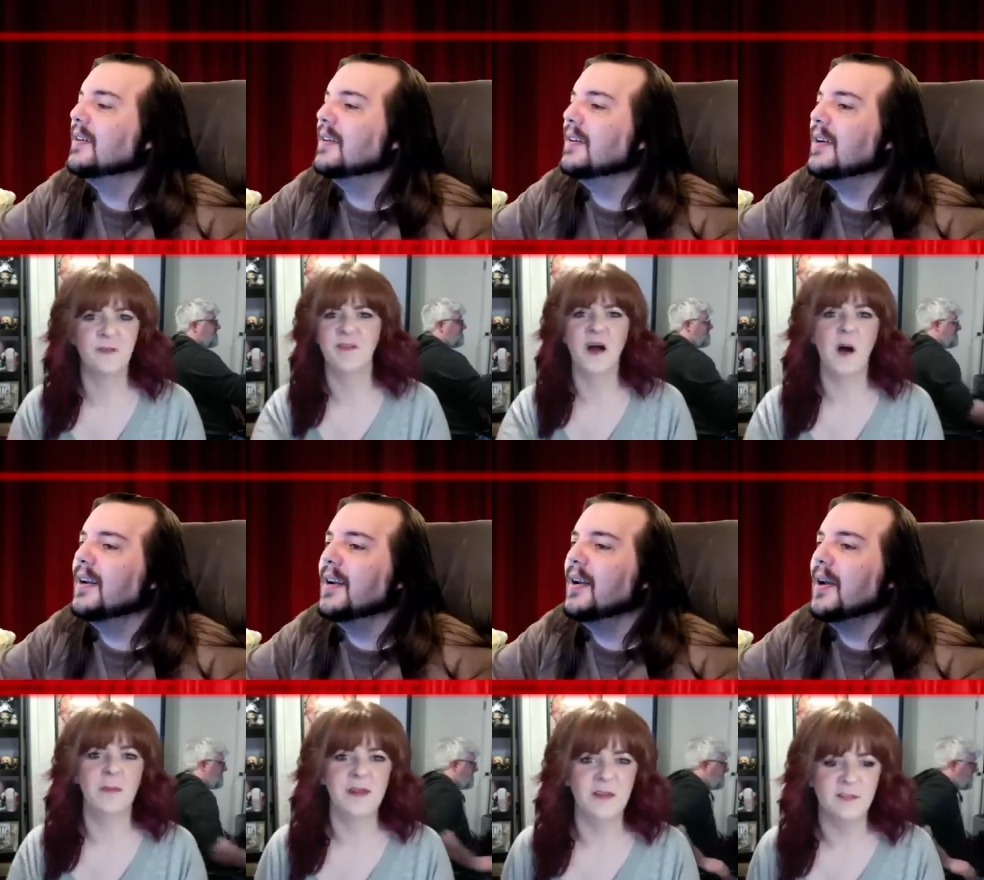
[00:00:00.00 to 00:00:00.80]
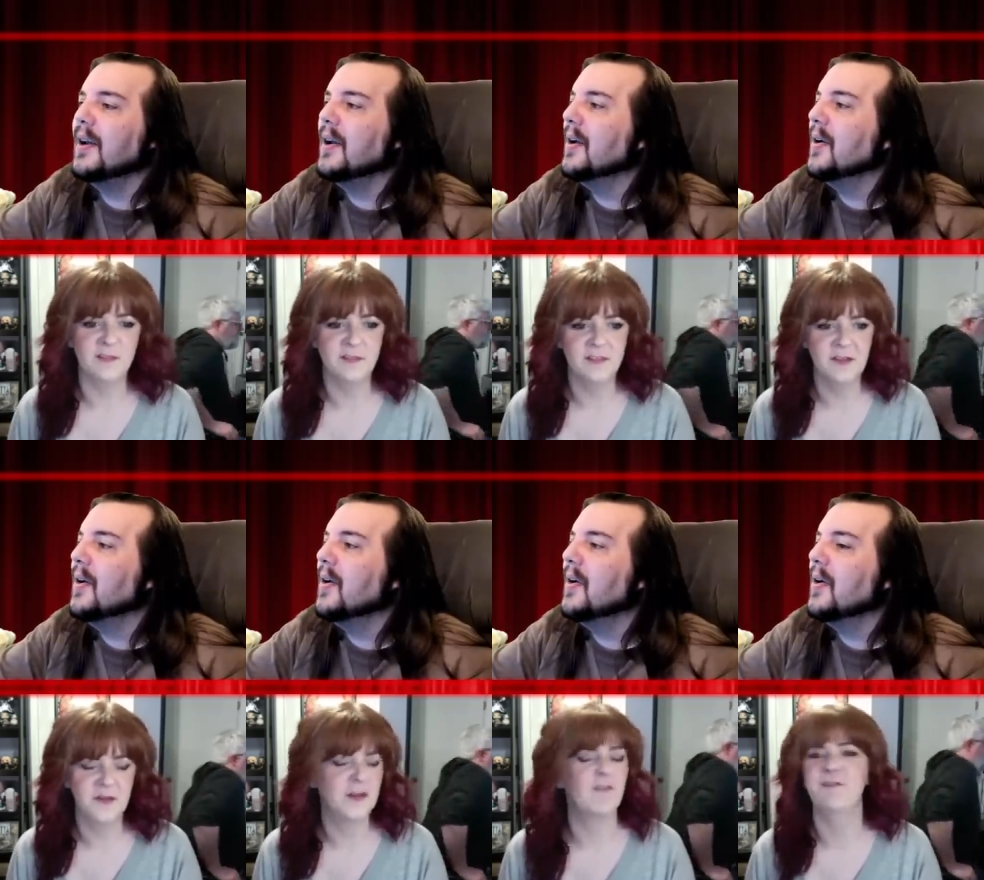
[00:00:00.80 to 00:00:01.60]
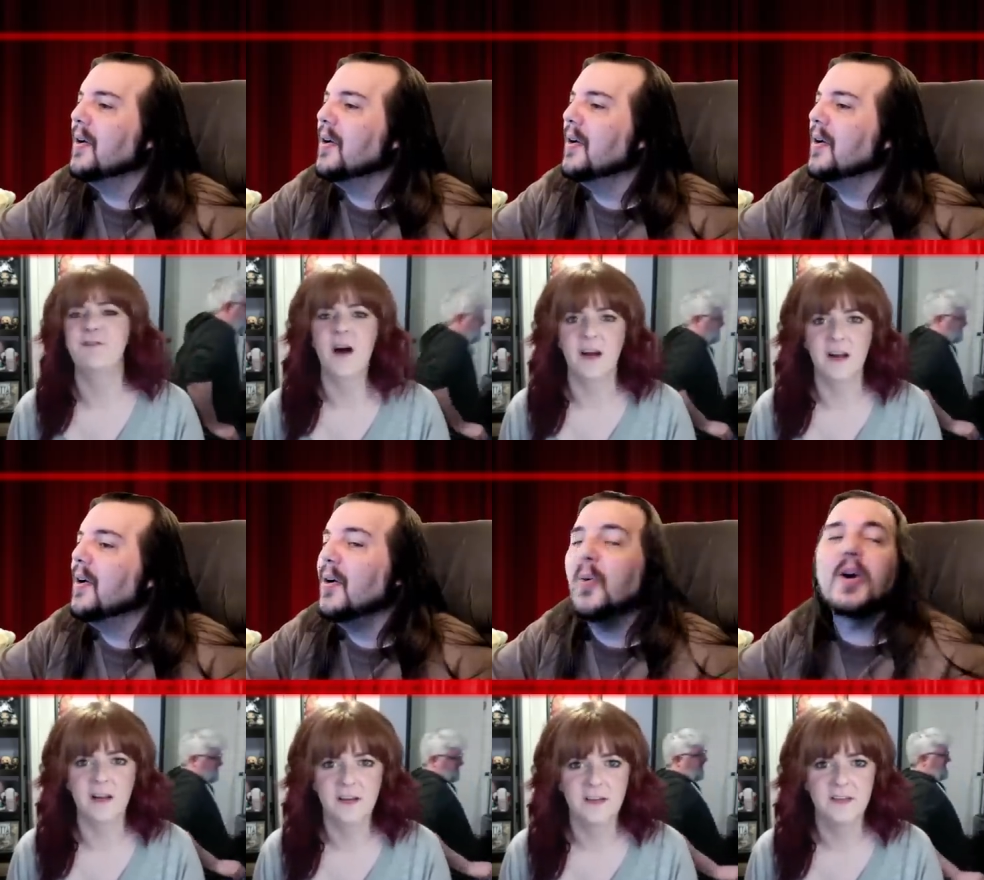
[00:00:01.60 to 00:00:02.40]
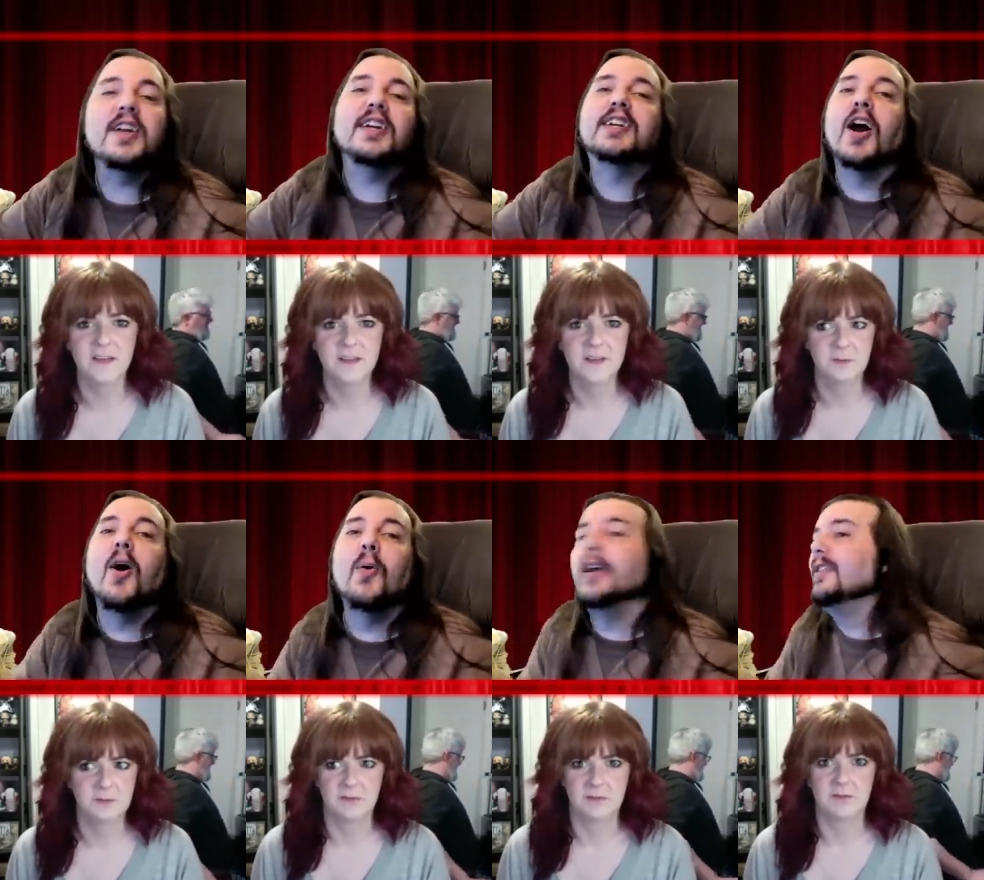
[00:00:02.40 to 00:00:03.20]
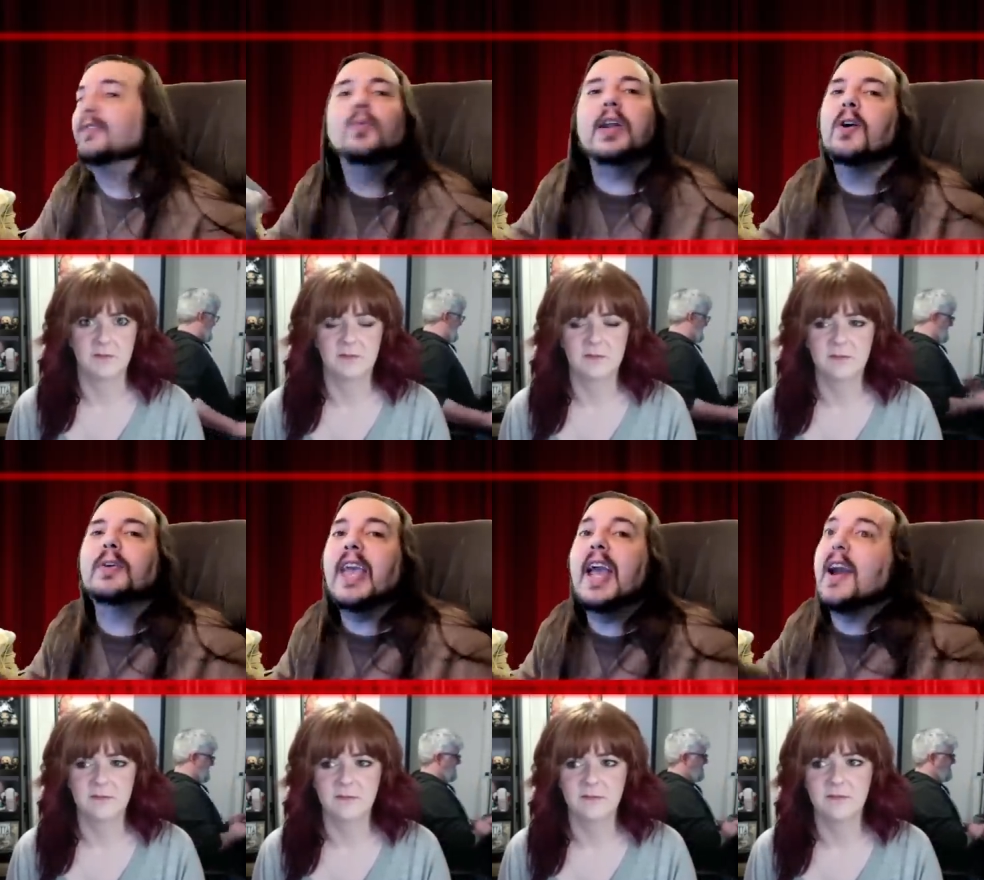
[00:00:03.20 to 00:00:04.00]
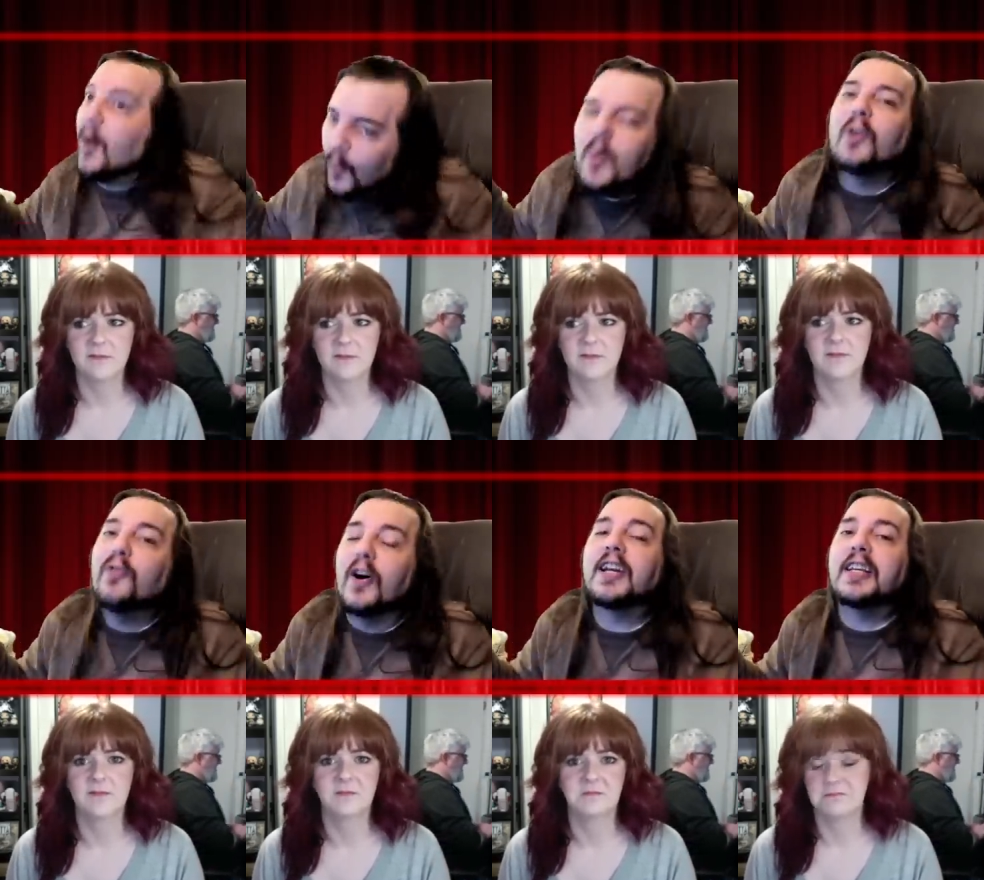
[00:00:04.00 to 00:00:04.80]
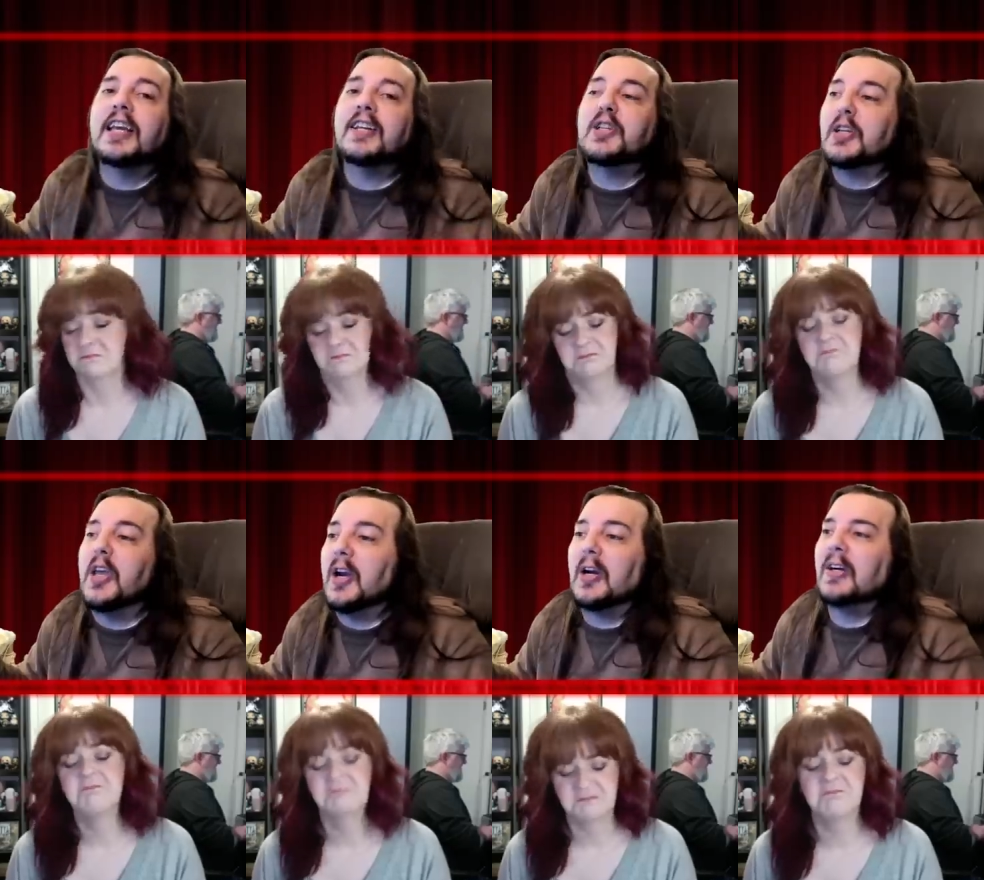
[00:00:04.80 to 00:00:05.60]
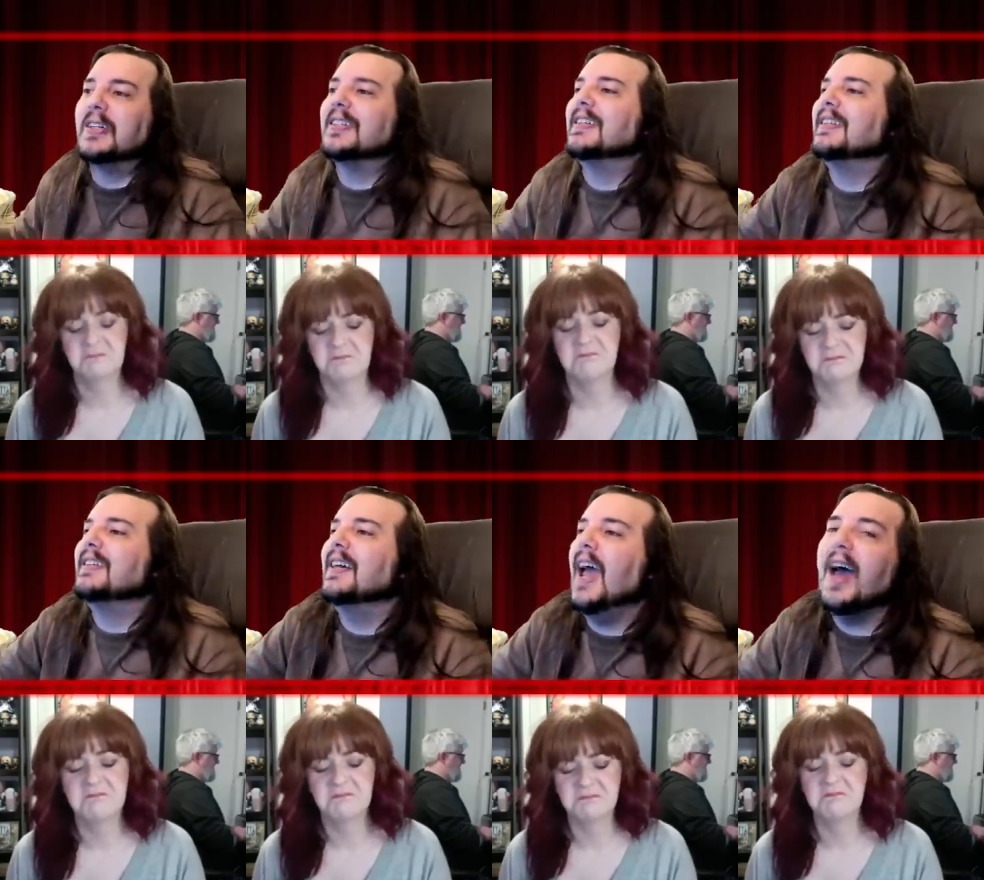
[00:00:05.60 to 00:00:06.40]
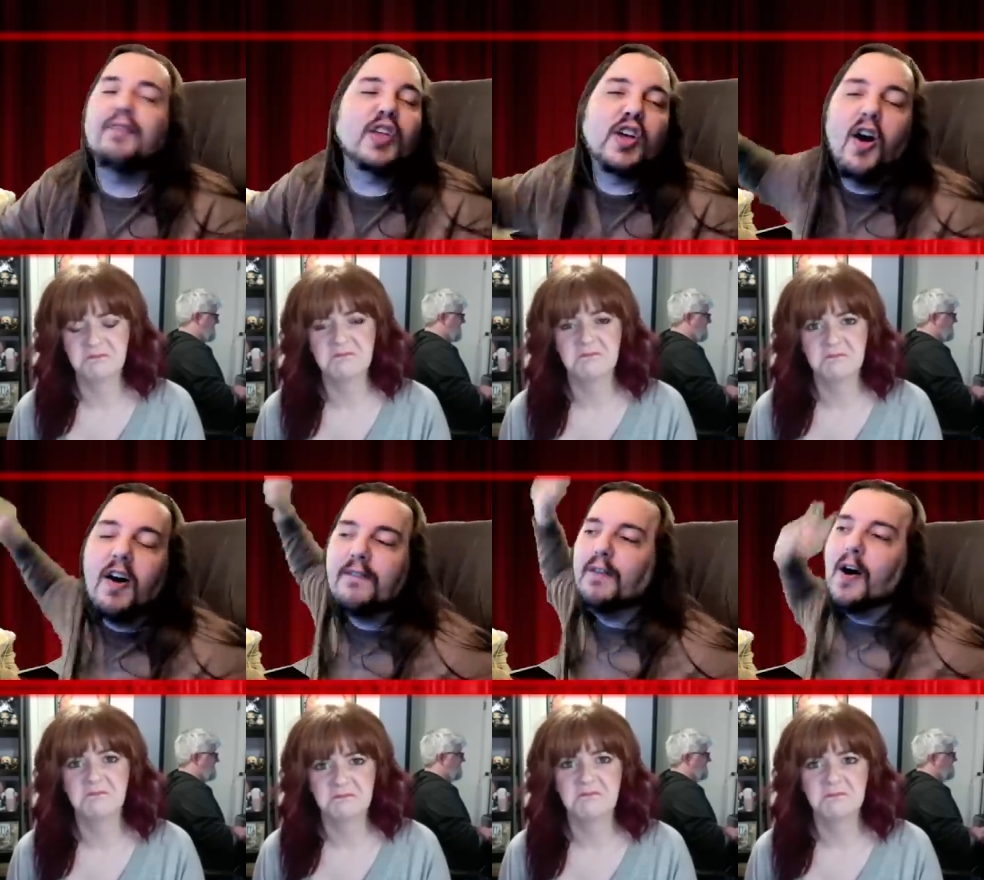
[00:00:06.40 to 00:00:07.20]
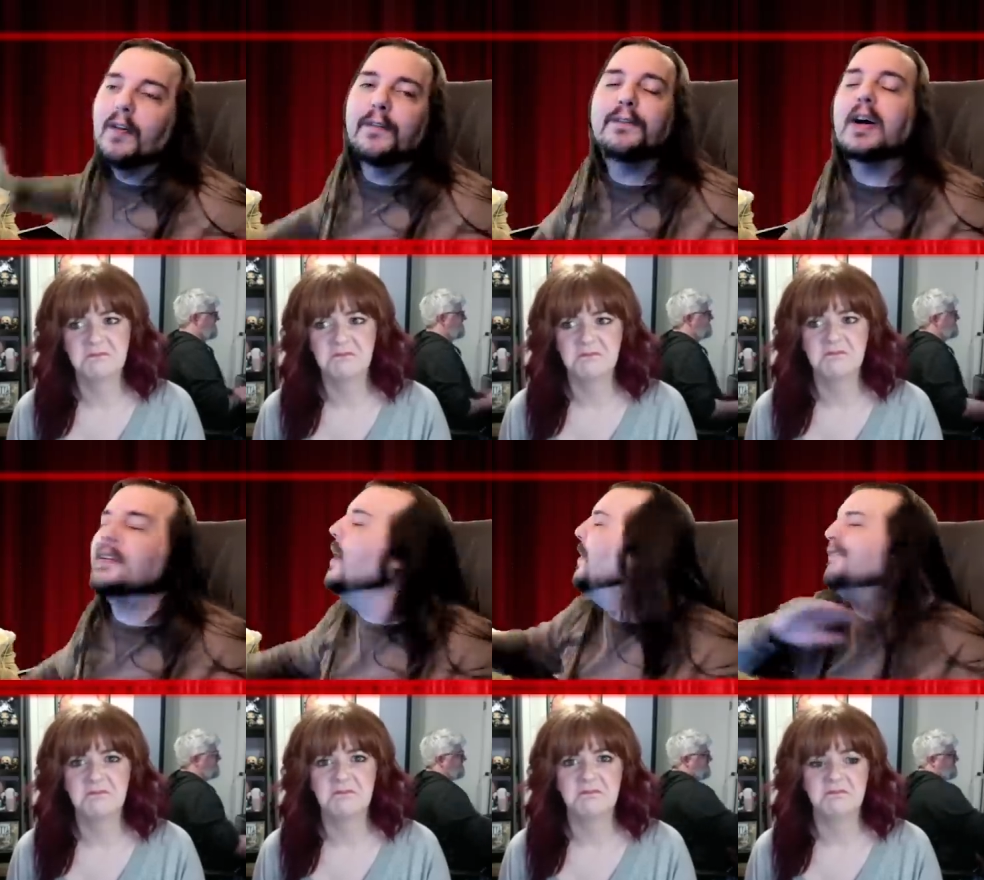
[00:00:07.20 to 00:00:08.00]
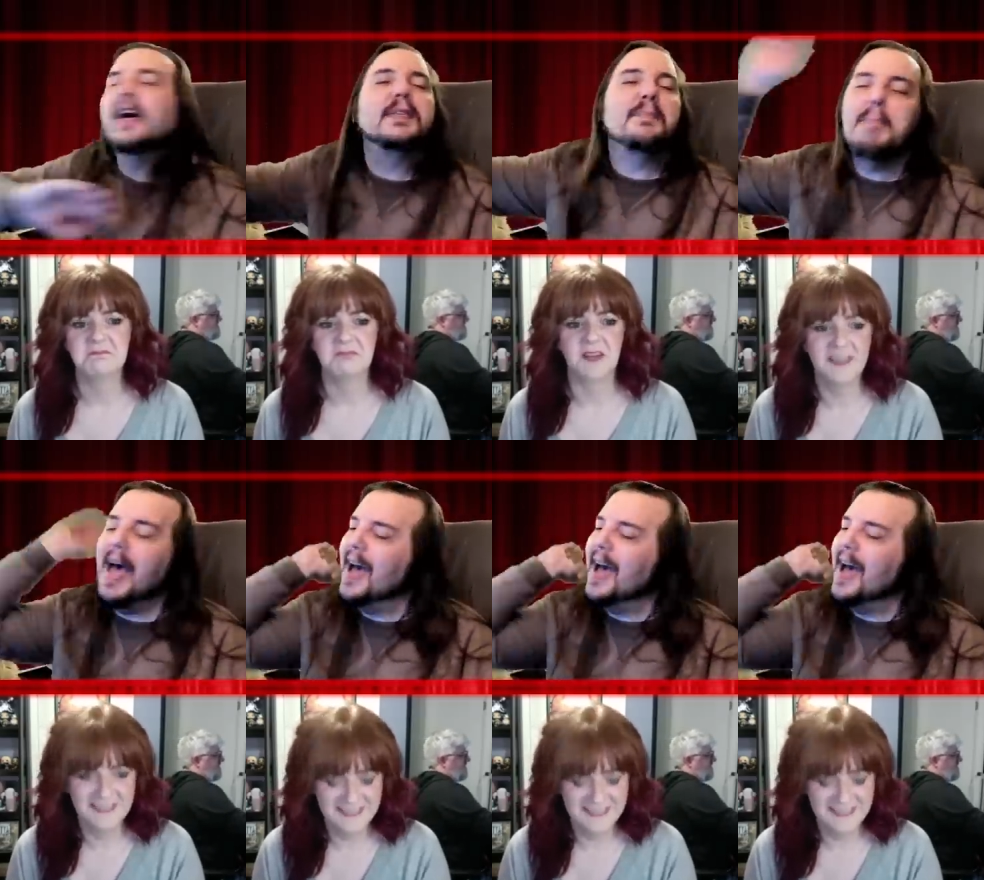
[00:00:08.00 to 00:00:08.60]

Speaker 1: some zombies. You don't give a fuck. Where are you going? We don't care. We'll fucking get you there. Half the car fall the fuck off. Doesn't